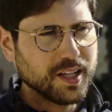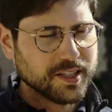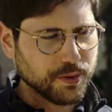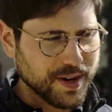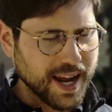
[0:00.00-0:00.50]

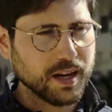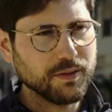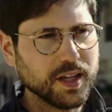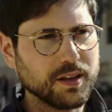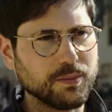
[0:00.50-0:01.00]
So
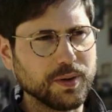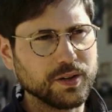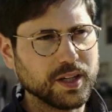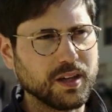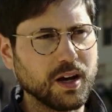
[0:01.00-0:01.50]
natively, they're
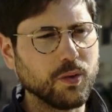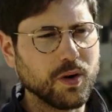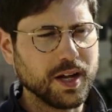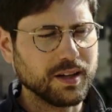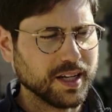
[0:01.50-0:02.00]
building in the
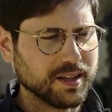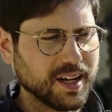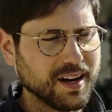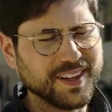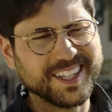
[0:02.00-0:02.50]
L1,
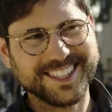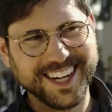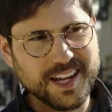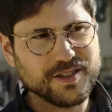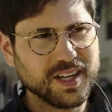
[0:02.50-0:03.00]
kind of like a
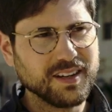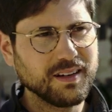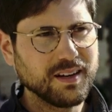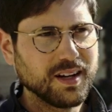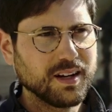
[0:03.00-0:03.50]
side chain
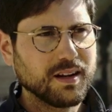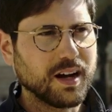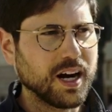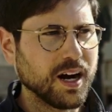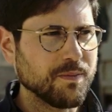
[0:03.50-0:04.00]

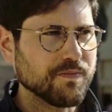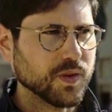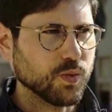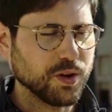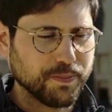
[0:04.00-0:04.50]

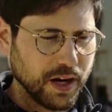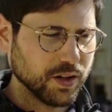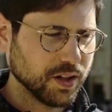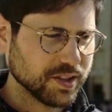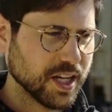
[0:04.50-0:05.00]
with
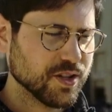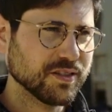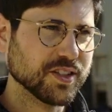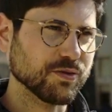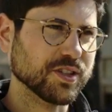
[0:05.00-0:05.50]

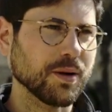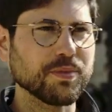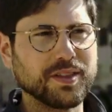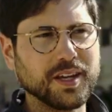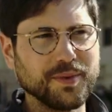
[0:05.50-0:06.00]
parallelization. So
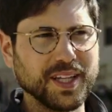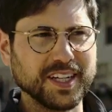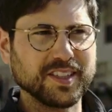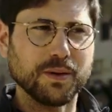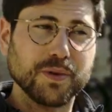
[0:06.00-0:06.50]
think of it
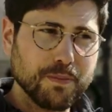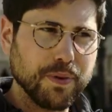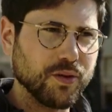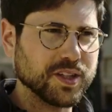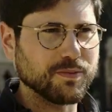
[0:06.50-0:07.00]
like some
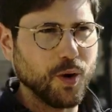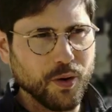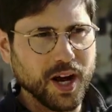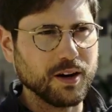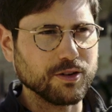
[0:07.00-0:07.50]
components of
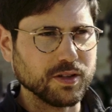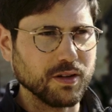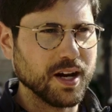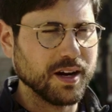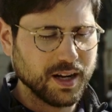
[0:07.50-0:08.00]
Monad or
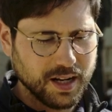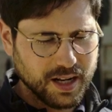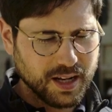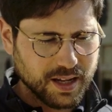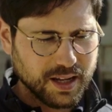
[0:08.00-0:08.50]
Solana
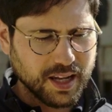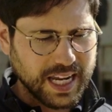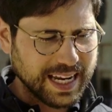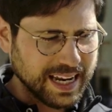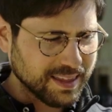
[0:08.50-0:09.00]

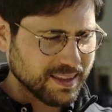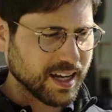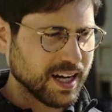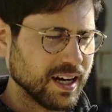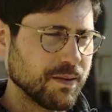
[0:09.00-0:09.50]
in
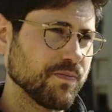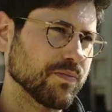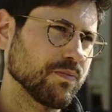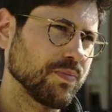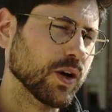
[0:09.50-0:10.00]

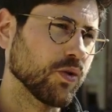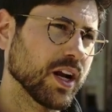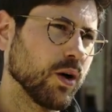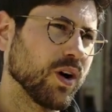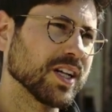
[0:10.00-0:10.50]
Bitcoin
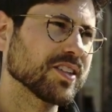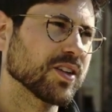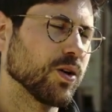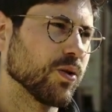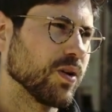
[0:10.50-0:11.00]
L1.
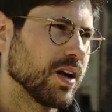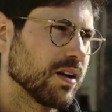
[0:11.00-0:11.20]
So